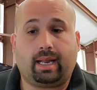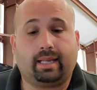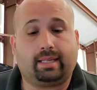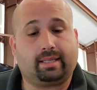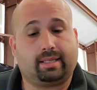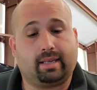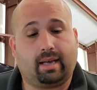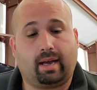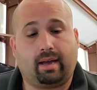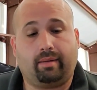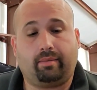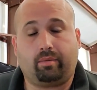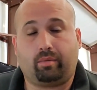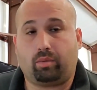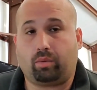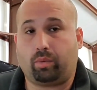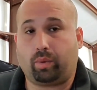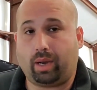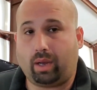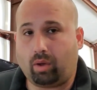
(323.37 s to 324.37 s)
It's not
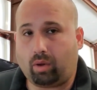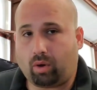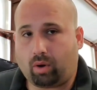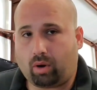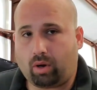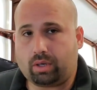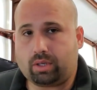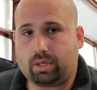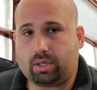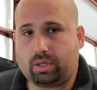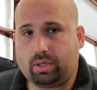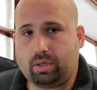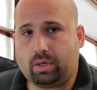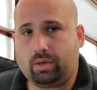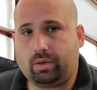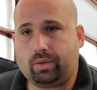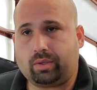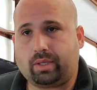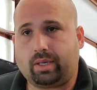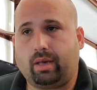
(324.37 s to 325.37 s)
real hard to do
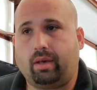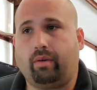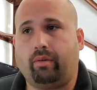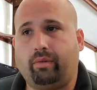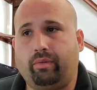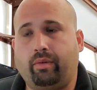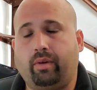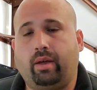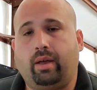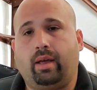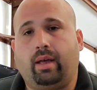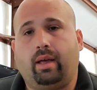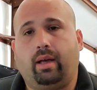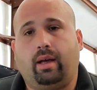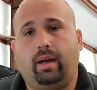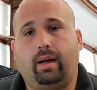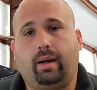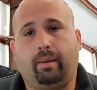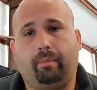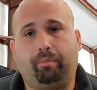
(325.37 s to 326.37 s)
yourself,
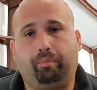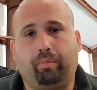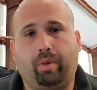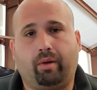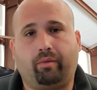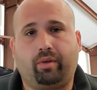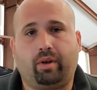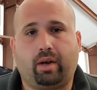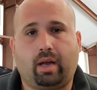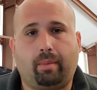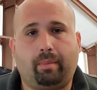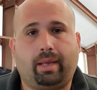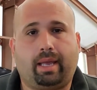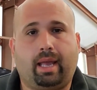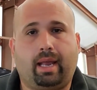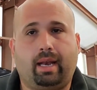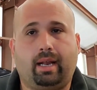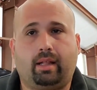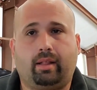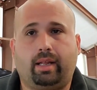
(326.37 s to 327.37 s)
but if you're not
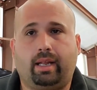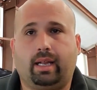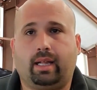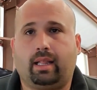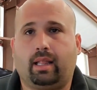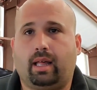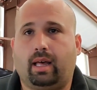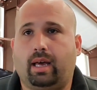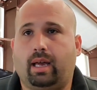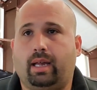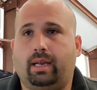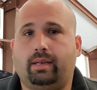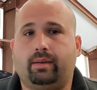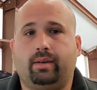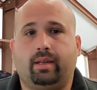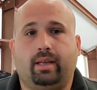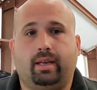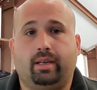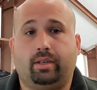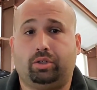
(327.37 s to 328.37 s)
mechanically inclined,
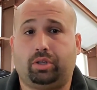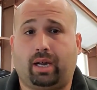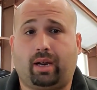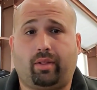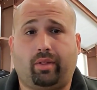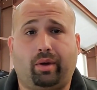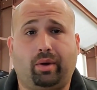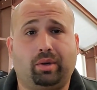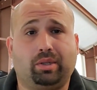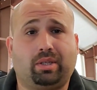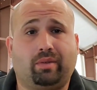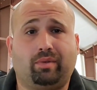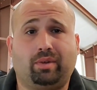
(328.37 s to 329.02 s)
check those.